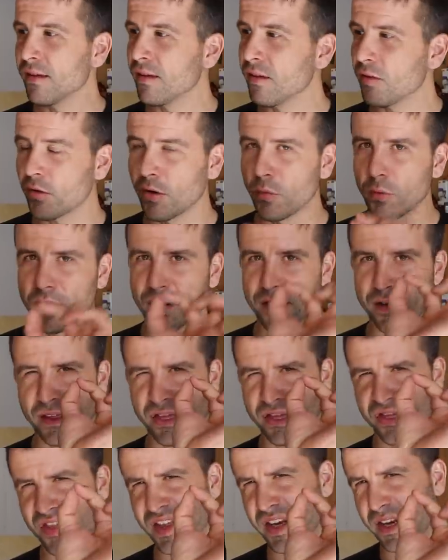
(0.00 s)
So I wanted a
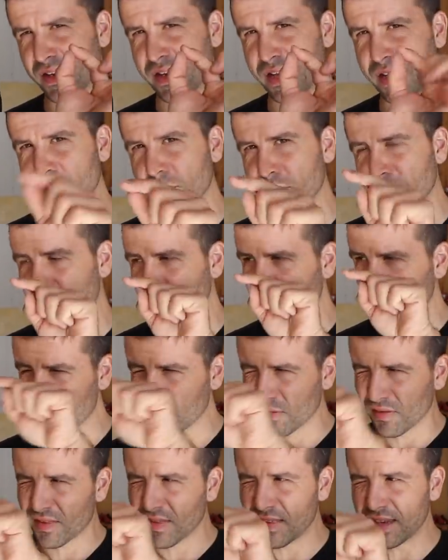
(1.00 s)
thinner nail to
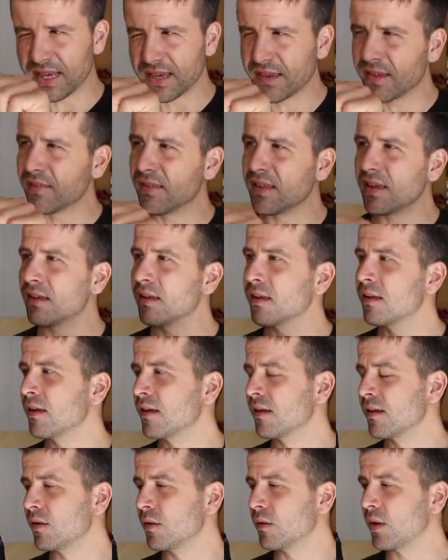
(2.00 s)
sort of sneak in there.
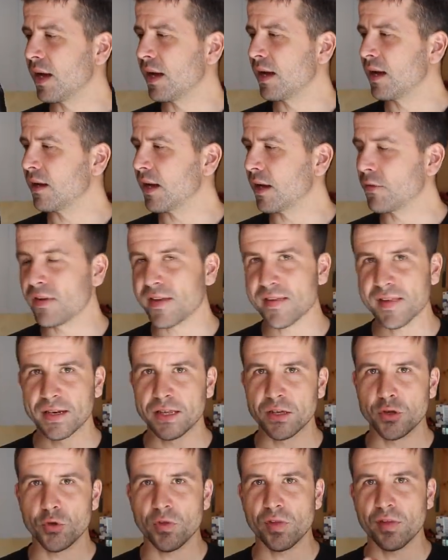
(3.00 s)
I
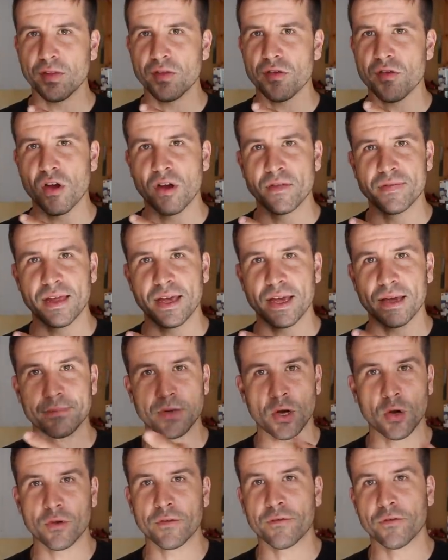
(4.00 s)
recently used this on that
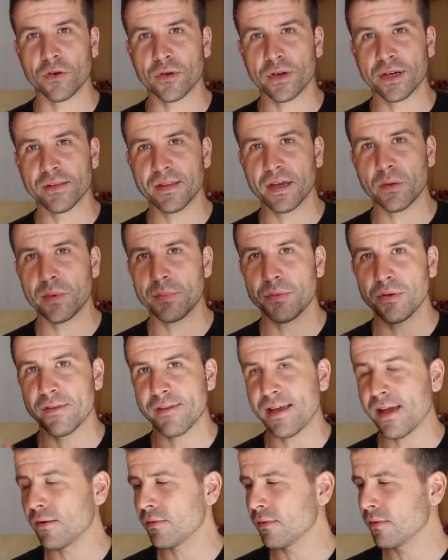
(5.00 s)
oak flooring that we put
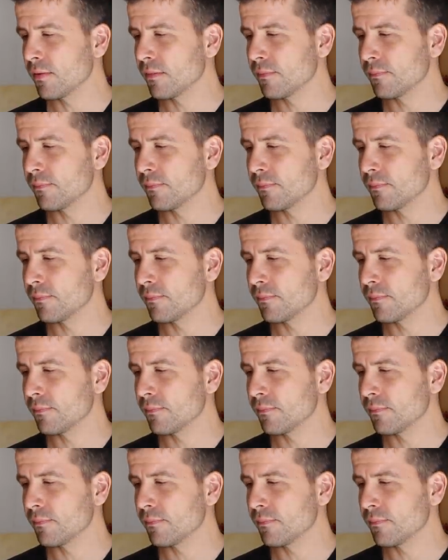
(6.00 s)
down.